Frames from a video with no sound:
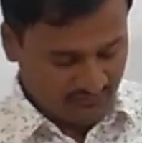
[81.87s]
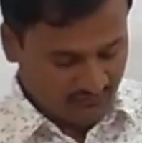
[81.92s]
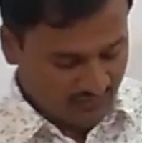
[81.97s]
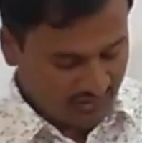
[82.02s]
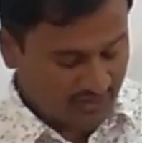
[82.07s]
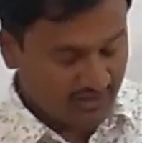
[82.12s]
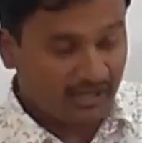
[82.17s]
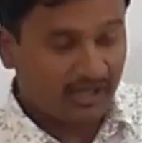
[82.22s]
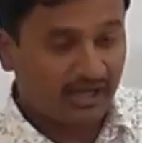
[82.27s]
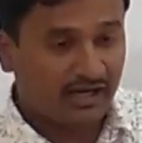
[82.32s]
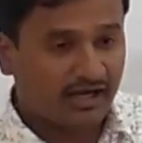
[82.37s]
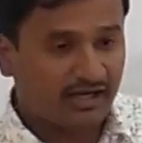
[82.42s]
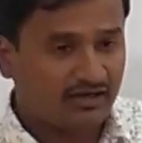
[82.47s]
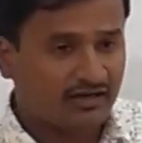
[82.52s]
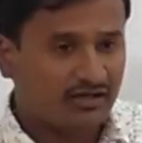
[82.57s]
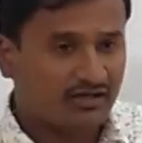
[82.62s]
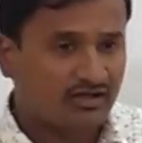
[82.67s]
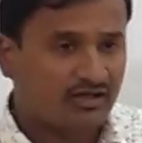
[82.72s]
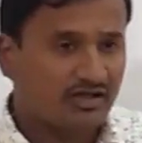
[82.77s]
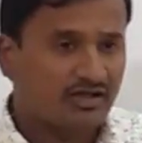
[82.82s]
For
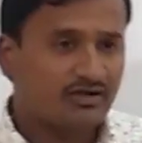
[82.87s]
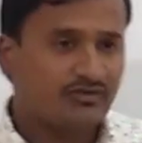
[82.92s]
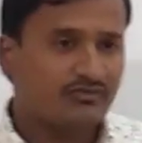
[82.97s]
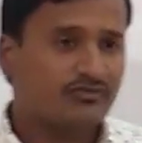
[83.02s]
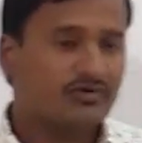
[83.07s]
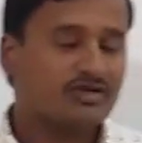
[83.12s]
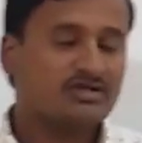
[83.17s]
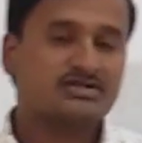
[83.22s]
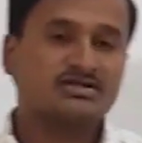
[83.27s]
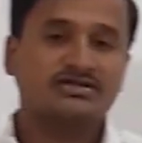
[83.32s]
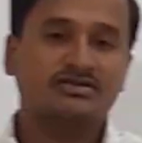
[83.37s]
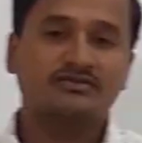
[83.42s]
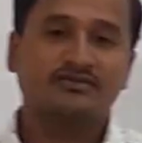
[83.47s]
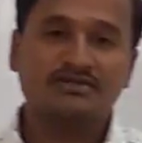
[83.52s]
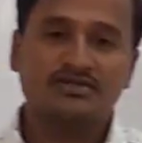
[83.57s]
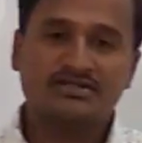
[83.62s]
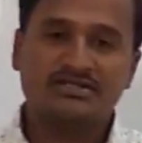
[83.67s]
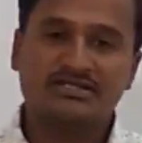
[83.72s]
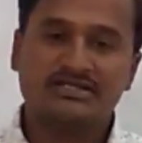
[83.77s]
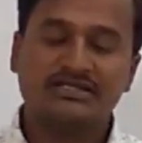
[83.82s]
that, first
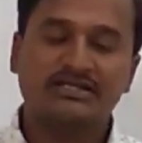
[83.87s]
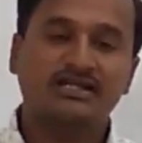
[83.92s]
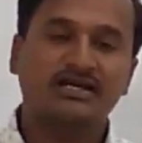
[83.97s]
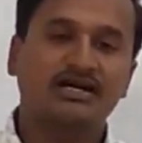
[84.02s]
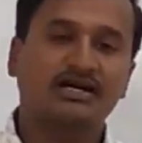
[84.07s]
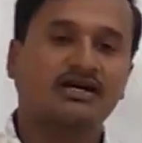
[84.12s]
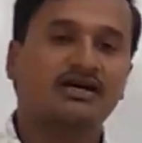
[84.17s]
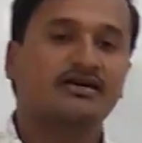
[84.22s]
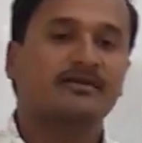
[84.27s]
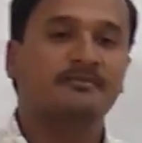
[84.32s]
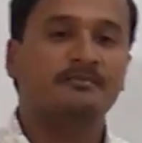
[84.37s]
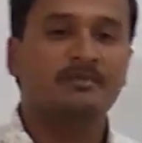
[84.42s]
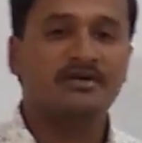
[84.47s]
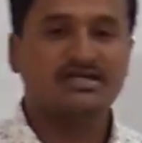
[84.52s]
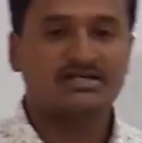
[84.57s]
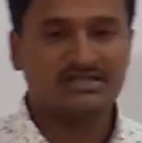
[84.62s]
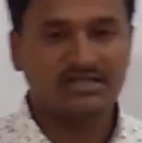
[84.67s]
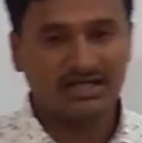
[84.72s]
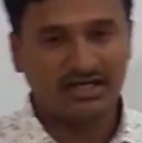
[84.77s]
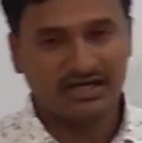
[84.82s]
we will see the
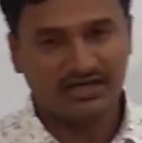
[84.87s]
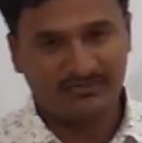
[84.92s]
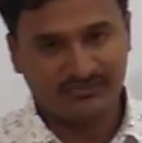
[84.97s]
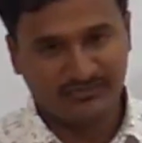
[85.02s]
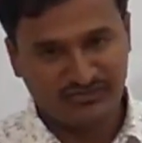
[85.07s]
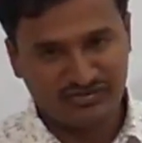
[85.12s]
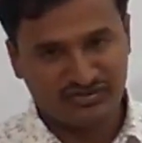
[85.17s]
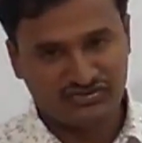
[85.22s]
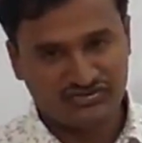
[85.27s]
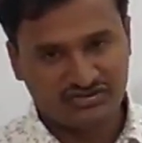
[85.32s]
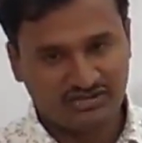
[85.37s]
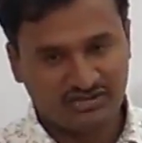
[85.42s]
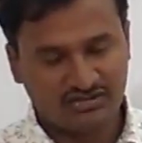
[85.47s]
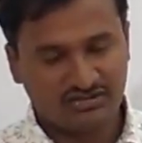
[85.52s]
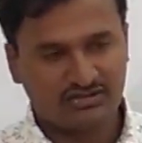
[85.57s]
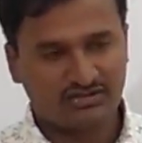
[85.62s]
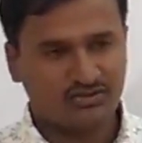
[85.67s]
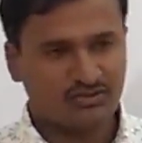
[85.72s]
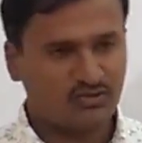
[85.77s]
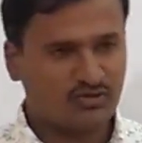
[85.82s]
basic
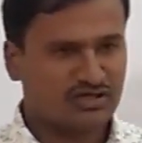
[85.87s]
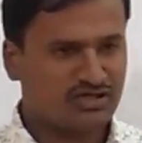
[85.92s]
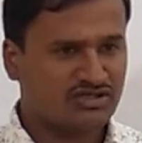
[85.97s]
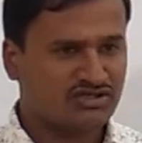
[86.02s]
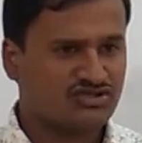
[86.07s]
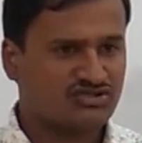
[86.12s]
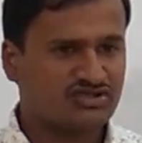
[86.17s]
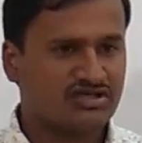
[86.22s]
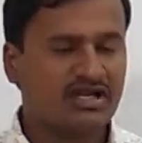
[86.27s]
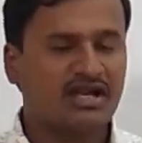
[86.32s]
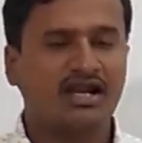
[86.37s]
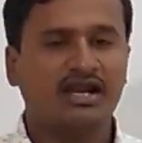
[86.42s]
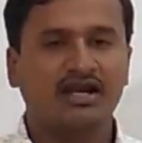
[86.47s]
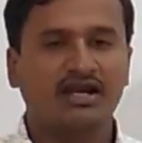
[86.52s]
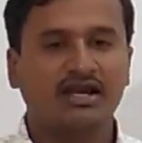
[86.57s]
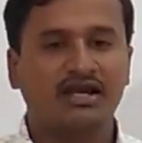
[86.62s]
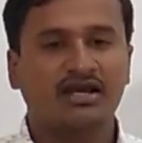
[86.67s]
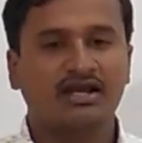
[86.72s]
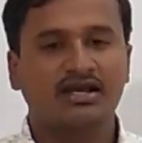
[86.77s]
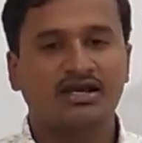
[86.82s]
definition to
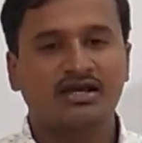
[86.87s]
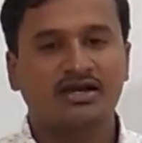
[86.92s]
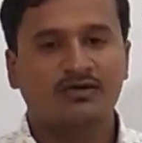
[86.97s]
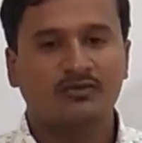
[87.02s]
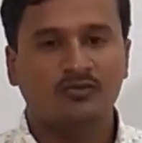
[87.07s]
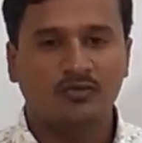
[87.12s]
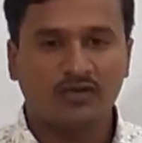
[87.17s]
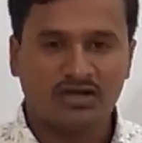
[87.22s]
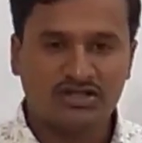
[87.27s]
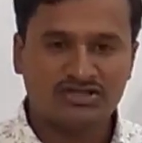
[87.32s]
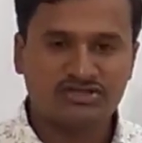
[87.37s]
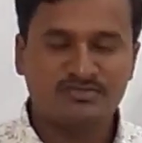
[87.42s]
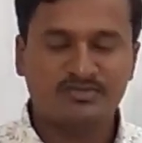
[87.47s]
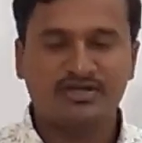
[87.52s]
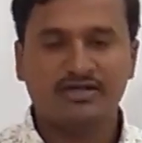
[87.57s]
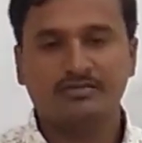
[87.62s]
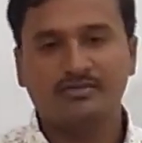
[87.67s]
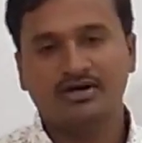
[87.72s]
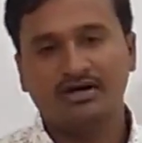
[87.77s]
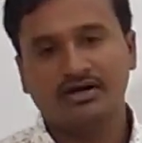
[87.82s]
understand what is
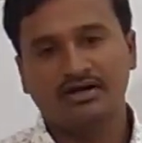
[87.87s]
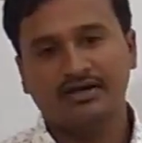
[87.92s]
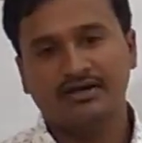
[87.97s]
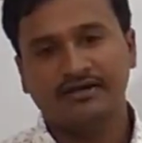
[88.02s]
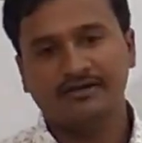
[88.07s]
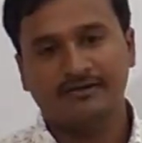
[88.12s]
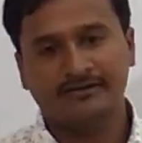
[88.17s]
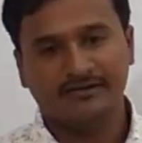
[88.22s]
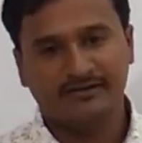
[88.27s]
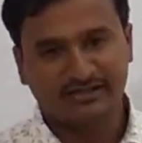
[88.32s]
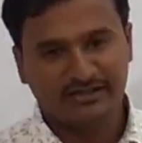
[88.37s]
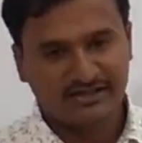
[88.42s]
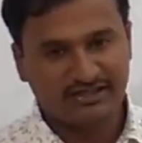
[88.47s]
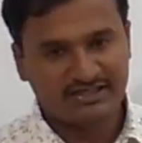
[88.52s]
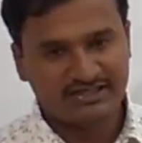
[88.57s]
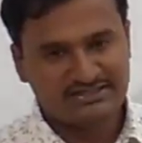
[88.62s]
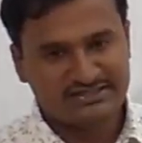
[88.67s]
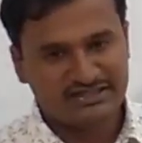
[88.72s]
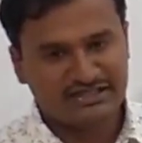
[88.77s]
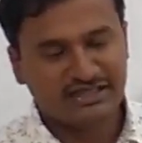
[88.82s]
mean by
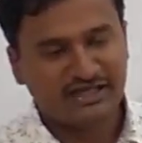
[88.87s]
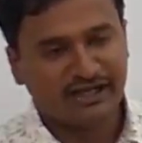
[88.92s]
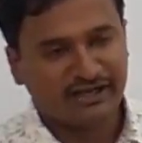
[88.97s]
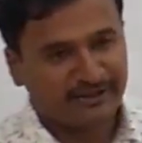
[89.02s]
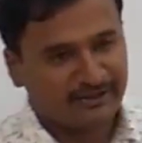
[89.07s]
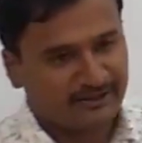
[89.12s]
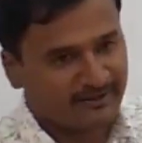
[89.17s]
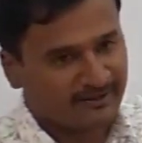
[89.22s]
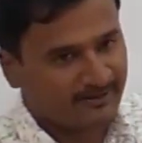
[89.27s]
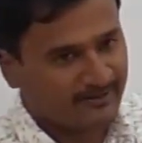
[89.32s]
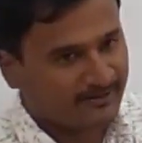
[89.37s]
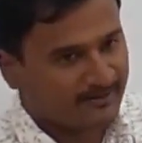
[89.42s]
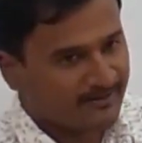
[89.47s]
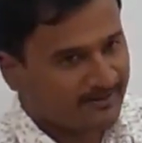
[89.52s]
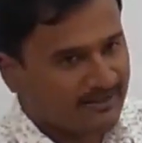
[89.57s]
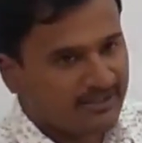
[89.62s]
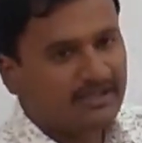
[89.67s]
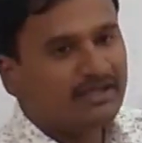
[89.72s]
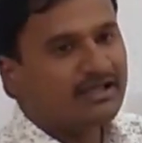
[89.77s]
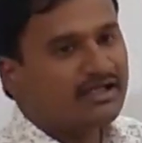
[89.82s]
increasing and
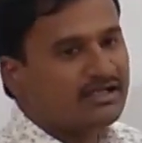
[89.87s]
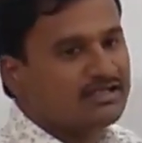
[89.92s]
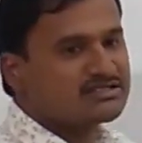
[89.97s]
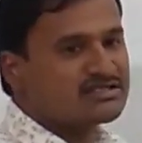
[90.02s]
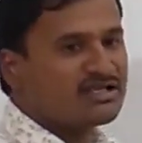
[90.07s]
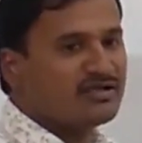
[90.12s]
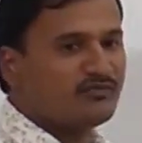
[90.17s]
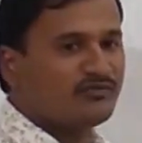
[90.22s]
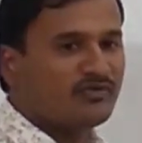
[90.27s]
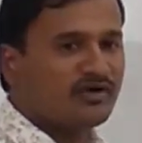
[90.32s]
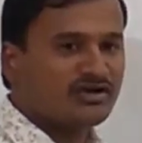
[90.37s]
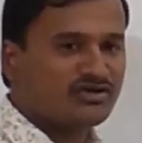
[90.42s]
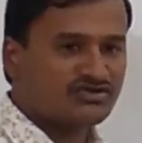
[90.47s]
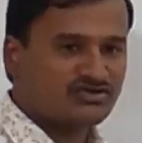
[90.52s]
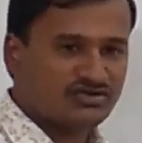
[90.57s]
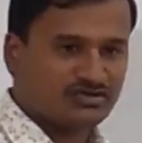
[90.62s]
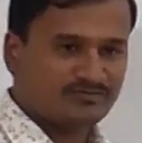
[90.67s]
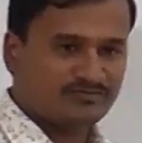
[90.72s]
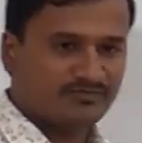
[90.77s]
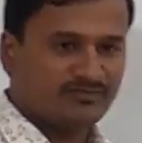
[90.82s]
decreasing
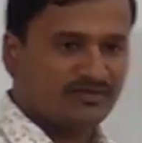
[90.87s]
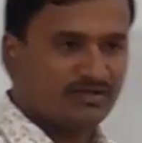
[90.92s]
function.